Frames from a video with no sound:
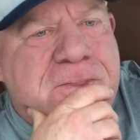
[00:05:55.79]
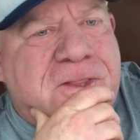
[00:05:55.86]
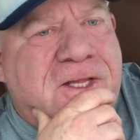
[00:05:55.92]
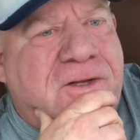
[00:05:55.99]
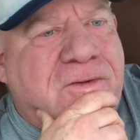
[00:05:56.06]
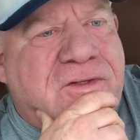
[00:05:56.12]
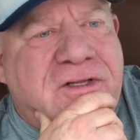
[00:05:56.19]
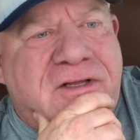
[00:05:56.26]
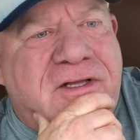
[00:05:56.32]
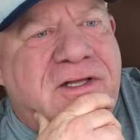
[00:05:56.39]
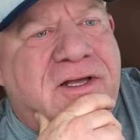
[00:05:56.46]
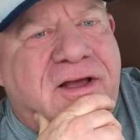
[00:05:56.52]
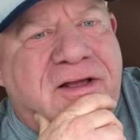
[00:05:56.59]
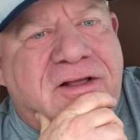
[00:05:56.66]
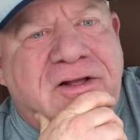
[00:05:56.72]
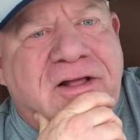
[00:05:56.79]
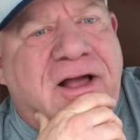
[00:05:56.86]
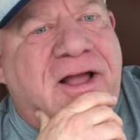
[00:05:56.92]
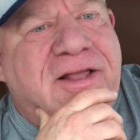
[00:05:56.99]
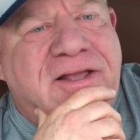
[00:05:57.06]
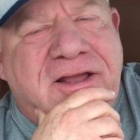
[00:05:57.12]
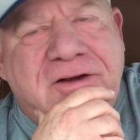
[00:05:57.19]
No,
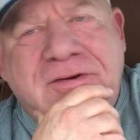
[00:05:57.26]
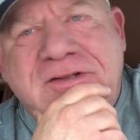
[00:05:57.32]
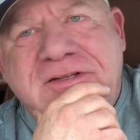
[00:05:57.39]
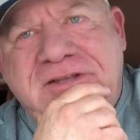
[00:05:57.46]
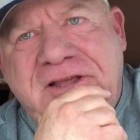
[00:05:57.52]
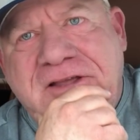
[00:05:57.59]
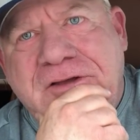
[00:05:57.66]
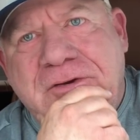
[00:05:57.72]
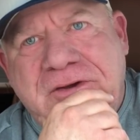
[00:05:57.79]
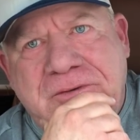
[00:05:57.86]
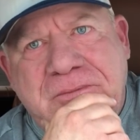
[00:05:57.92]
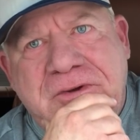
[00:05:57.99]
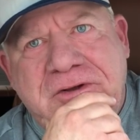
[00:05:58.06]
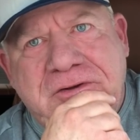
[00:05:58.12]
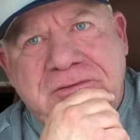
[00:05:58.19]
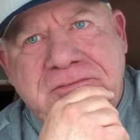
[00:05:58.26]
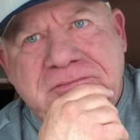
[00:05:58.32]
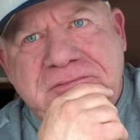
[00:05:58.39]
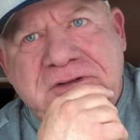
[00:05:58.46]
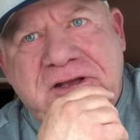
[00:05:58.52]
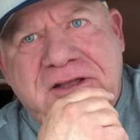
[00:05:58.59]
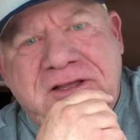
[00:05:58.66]
I guarantee you it will.
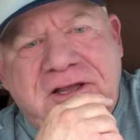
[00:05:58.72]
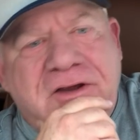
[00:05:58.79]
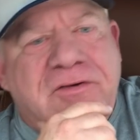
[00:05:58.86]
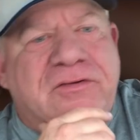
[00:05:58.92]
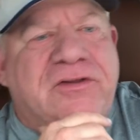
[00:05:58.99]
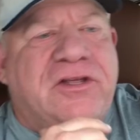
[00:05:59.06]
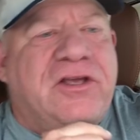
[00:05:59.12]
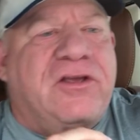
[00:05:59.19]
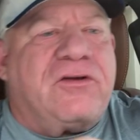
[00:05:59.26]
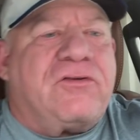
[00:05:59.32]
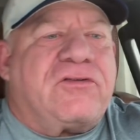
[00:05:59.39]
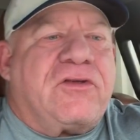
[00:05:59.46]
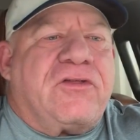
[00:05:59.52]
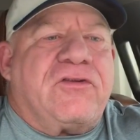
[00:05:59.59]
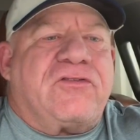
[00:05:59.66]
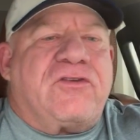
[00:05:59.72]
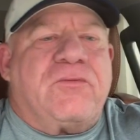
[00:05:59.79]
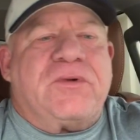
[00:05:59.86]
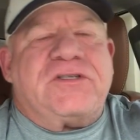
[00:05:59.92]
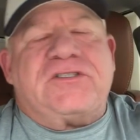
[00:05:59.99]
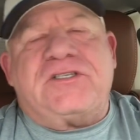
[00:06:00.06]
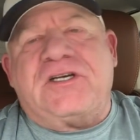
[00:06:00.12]
I guarantee you. So there's so
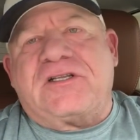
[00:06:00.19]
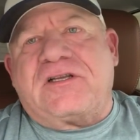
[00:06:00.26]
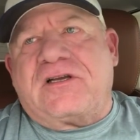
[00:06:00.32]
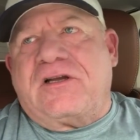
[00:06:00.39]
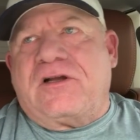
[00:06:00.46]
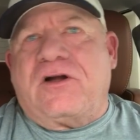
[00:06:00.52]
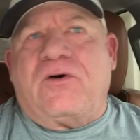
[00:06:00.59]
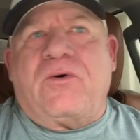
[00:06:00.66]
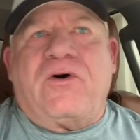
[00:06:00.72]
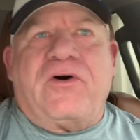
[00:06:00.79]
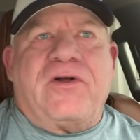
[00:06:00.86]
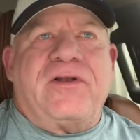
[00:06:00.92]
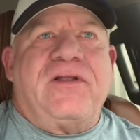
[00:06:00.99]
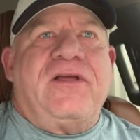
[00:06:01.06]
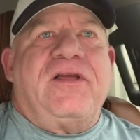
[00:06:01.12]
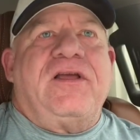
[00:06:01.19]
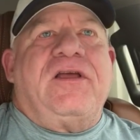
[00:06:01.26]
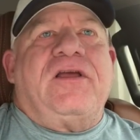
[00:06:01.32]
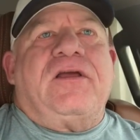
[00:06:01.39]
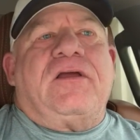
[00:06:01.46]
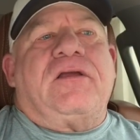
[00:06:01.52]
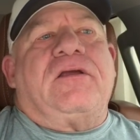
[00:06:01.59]
much shit that can go on.
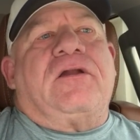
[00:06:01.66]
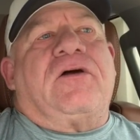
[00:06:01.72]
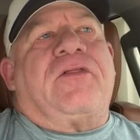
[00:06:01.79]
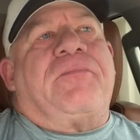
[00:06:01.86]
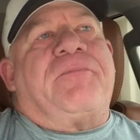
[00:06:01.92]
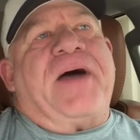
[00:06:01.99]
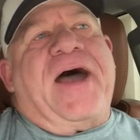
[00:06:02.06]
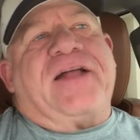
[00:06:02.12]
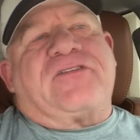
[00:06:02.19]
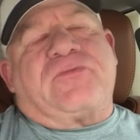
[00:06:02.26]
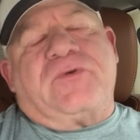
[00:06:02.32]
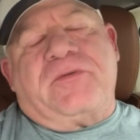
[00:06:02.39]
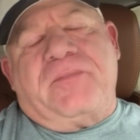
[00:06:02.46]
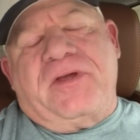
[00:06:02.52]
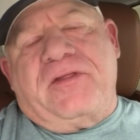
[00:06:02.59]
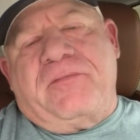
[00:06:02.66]
You know, the bats would be the